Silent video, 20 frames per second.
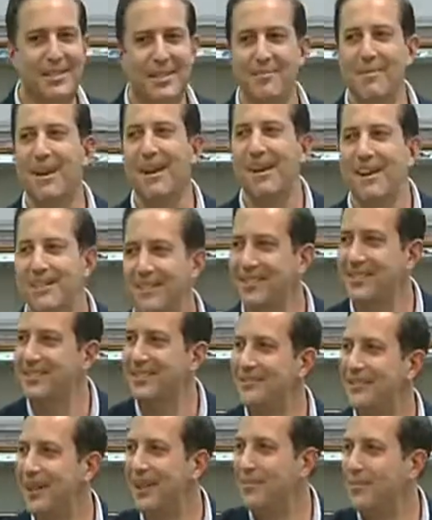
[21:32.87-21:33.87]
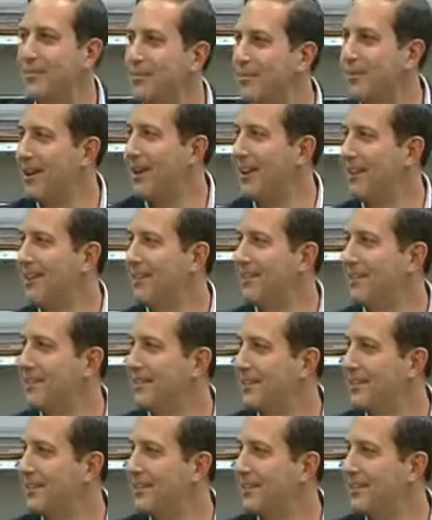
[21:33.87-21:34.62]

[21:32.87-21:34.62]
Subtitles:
come on. What happened with Brad?